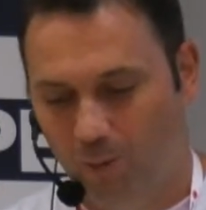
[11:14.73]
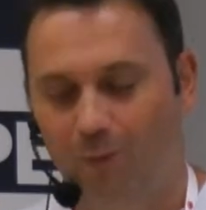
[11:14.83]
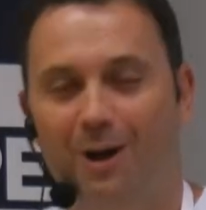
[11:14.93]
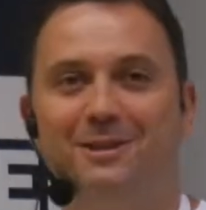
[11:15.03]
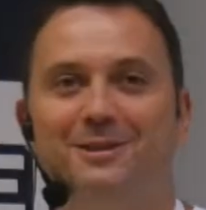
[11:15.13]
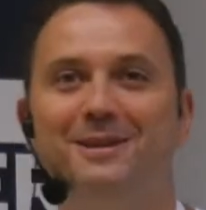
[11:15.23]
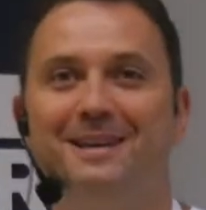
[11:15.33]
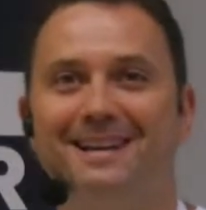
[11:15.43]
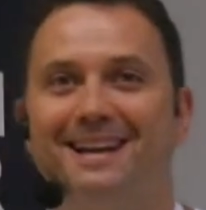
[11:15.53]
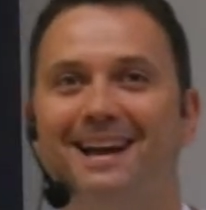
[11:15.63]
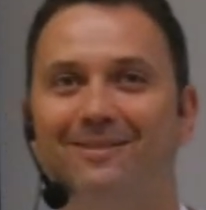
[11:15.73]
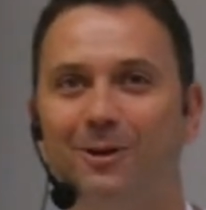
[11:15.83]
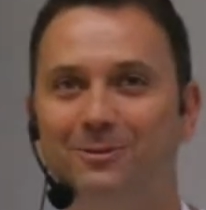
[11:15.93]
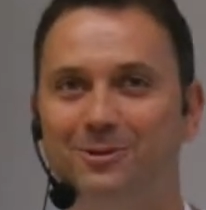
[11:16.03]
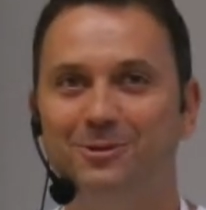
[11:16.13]
what,
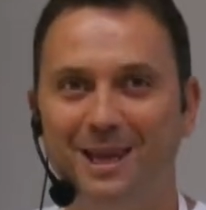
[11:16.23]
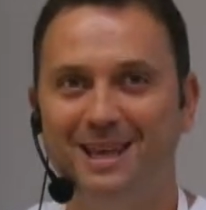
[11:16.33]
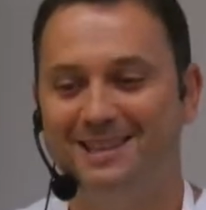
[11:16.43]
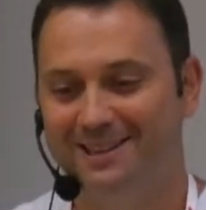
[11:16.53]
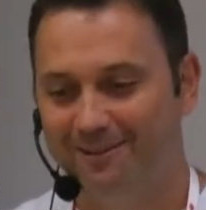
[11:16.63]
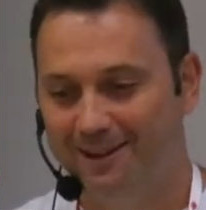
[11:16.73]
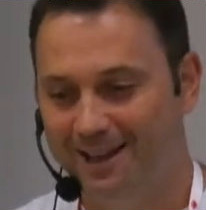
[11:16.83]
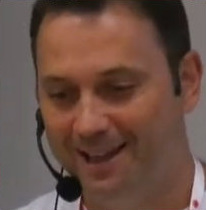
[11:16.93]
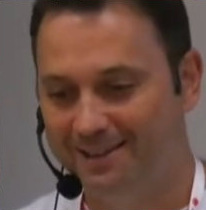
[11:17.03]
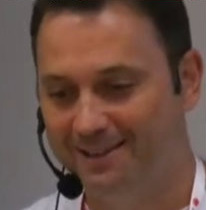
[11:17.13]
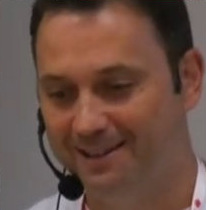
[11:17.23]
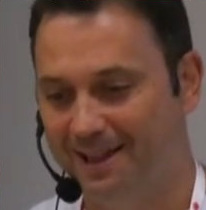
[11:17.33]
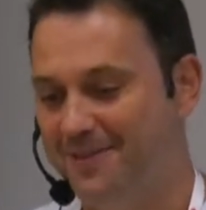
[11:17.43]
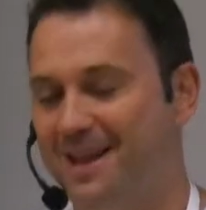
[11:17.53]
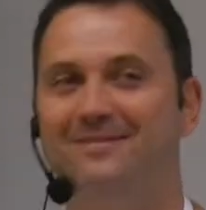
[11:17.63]
what you did? And
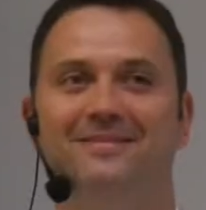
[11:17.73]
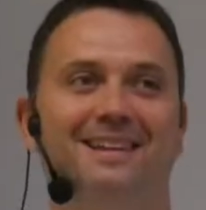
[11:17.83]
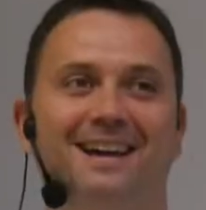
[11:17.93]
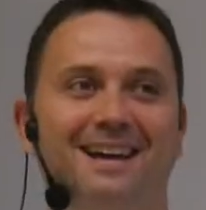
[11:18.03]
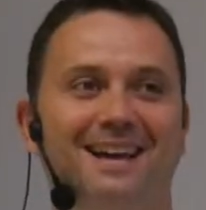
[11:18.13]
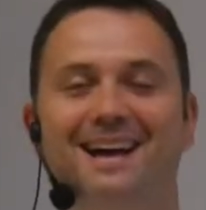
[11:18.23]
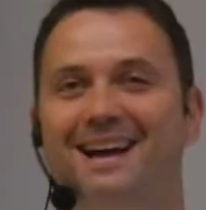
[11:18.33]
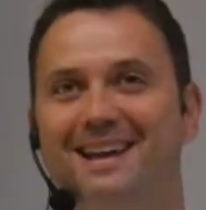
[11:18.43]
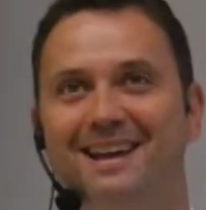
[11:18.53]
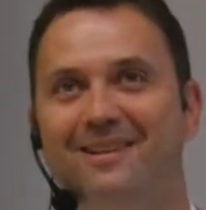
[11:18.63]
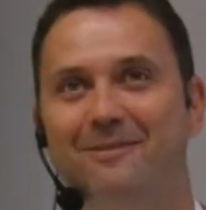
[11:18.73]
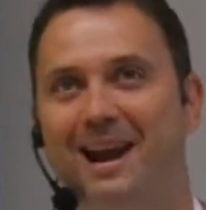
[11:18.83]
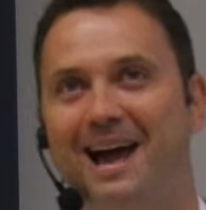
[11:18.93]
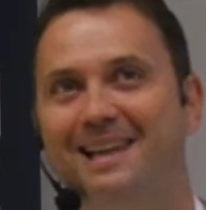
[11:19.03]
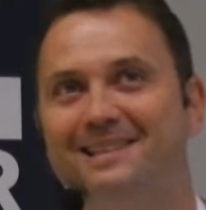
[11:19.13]
then I
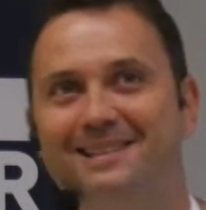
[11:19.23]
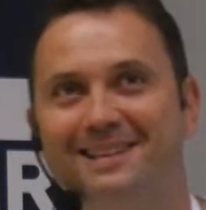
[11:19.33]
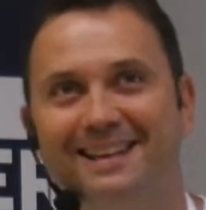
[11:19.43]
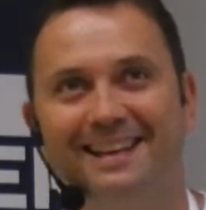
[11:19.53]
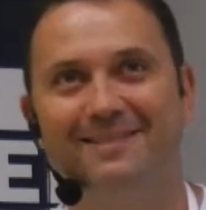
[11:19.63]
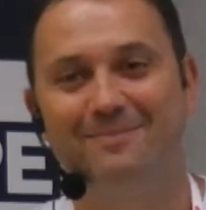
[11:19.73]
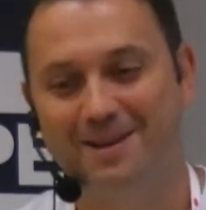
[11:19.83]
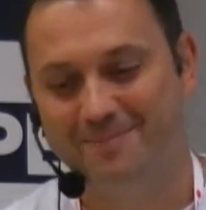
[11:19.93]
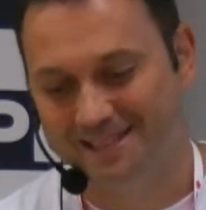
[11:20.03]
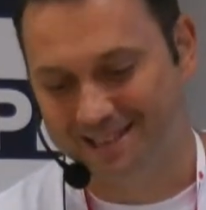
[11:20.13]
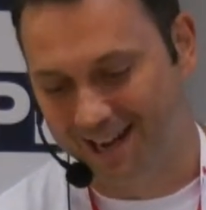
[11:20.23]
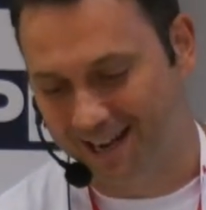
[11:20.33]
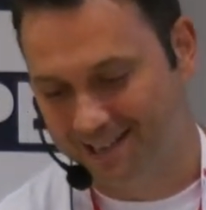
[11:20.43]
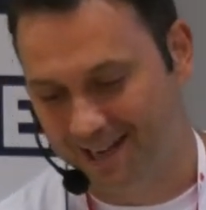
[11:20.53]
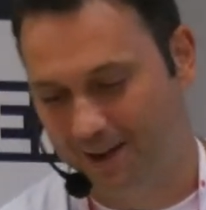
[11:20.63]
realized my
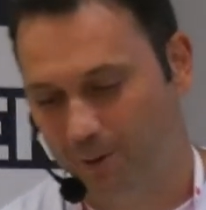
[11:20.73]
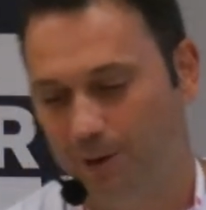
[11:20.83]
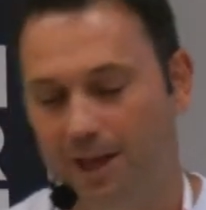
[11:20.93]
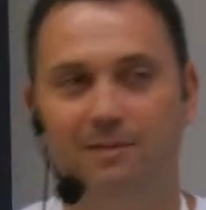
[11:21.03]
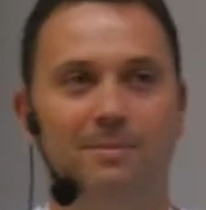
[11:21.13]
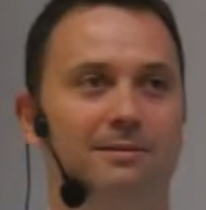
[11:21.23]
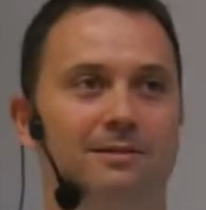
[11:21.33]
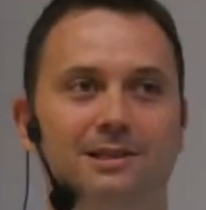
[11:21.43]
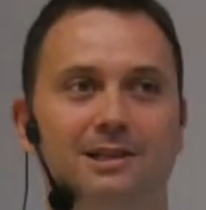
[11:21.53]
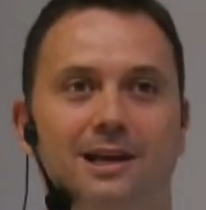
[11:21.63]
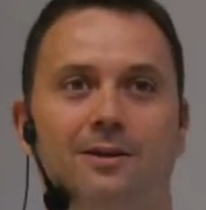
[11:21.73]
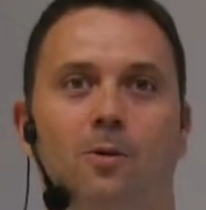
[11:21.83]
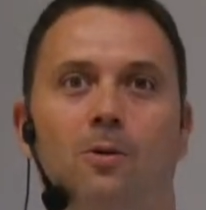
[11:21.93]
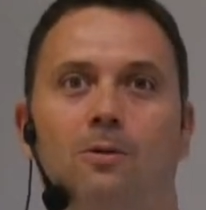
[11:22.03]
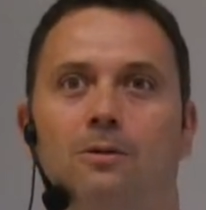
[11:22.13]
mistake. I say, okay, but this is an
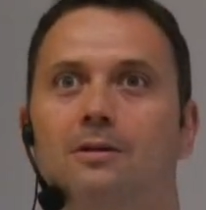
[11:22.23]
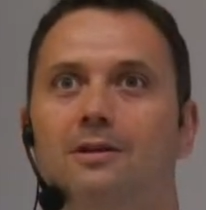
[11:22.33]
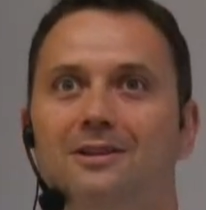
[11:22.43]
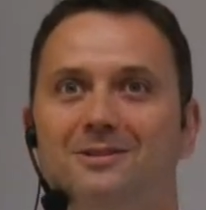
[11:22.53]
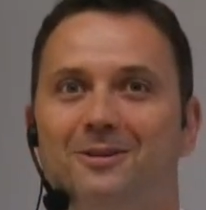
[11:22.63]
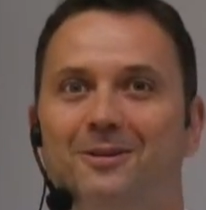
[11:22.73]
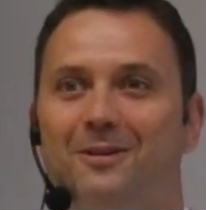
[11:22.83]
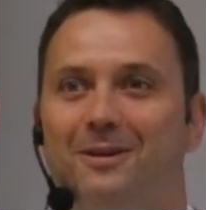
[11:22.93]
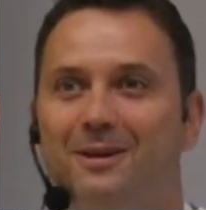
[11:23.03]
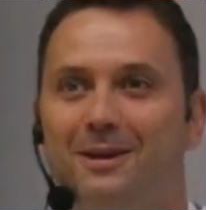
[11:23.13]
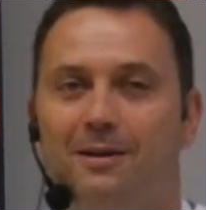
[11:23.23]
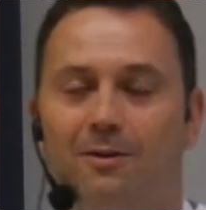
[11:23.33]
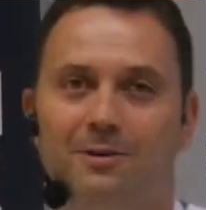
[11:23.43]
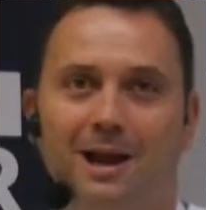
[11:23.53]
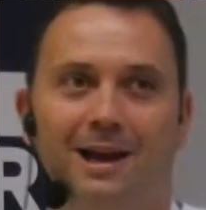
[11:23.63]
OR. So
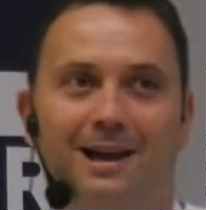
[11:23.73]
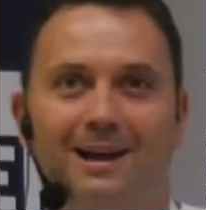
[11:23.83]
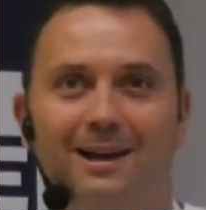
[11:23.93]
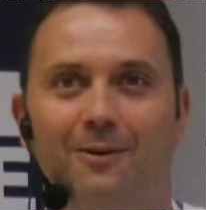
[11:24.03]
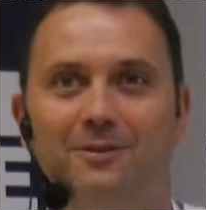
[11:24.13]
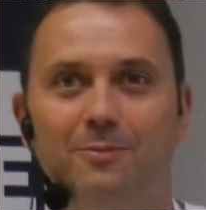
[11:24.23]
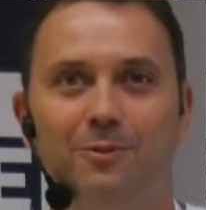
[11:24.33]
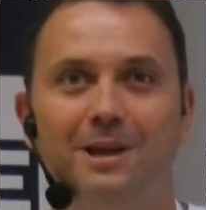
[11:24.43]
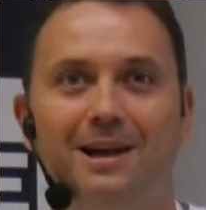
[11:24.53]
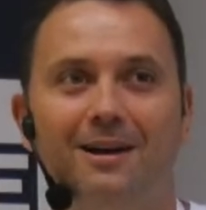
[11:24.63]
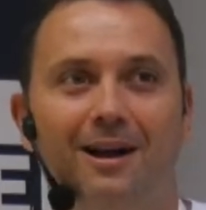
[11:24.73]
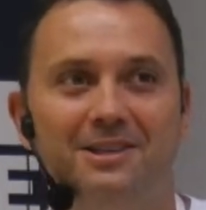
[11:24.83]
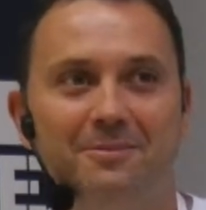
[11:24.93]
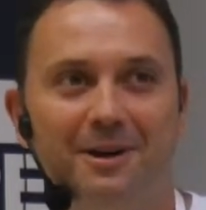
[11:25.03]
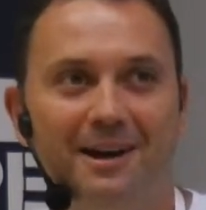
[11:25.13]
on the Boolean
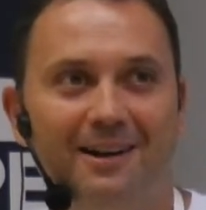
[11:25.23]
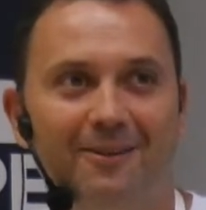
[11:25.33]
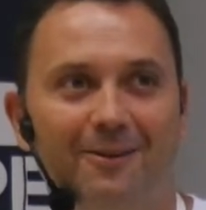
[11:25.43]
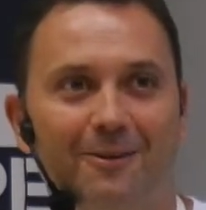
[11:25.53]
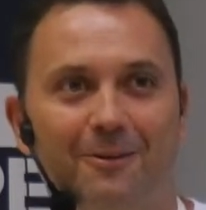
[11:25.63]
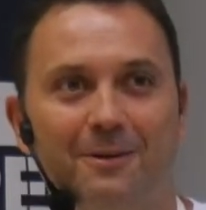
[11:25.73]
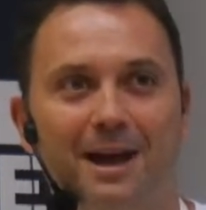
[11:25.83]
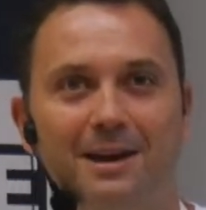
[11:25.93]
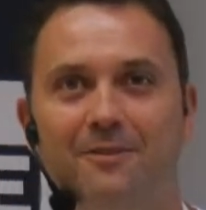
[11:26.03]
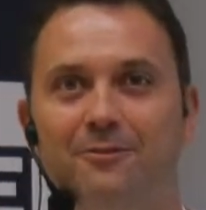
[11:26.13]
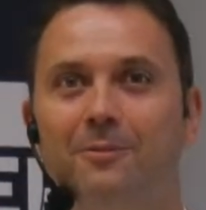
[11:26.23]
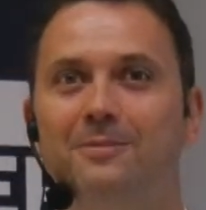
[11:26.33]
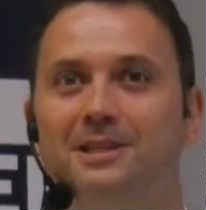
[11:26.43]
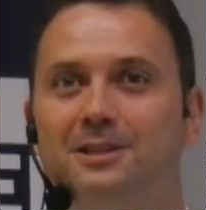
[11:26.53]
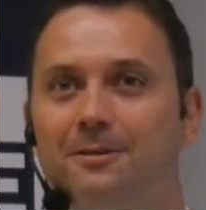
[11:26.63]
algebra or on an if
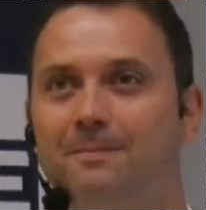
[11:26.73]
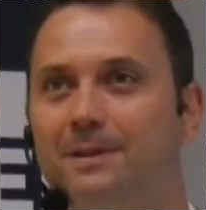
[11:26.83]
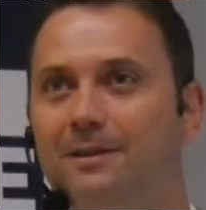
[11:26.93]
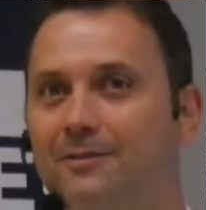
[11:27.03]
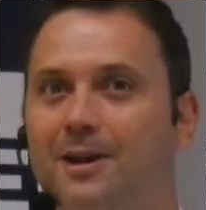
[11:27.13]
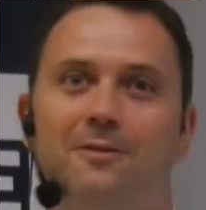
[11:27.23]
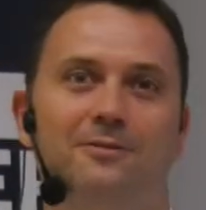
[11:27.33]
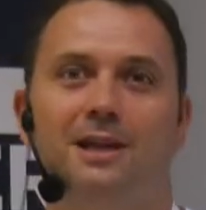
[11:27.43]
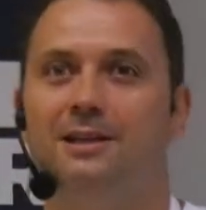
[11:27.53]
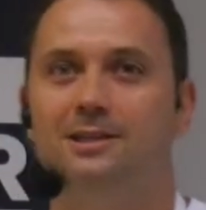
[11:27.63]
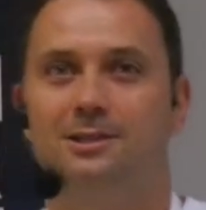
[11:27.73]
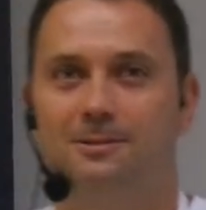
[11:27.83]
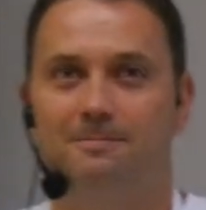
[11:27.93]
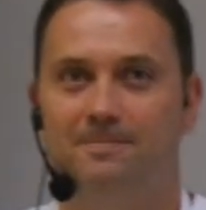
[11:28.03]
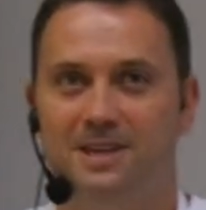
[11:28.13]
condition, if any of them
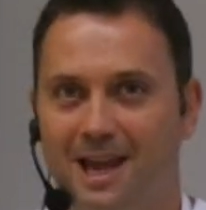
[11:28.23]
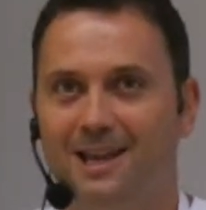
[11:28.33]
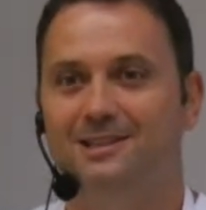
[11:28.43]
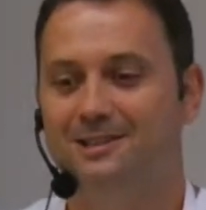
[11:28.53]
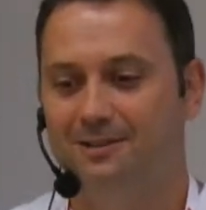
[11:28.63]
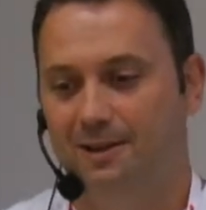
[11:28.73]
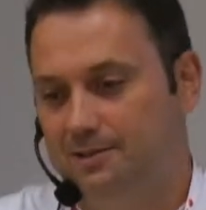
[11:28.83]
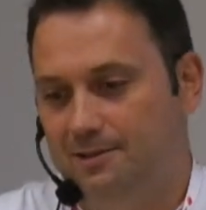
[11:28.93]
is yes